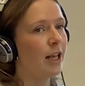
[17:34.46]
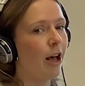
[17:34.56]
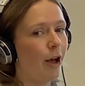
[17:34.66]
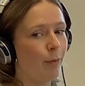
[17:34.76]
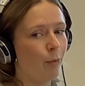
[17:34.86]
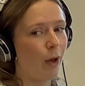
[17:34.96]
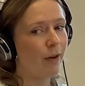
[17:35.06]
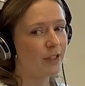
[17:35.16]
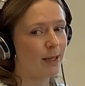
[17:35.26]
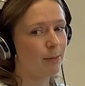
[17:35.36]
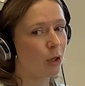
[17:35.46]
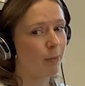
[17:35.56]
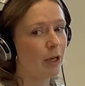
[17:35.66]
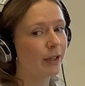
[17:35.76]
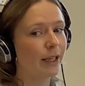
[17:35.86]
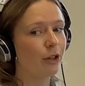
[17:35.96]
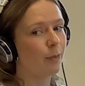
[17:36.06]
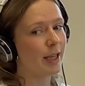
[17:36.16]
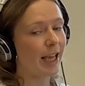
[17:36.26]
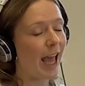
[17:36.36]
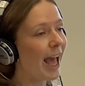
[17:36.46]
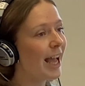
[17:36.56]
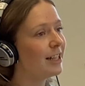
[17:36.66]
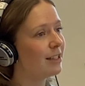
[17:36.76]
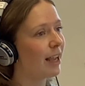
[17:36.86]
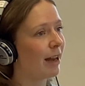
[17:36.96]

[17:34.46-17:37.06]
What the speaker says: We'll have teams that will be looking at the week ahead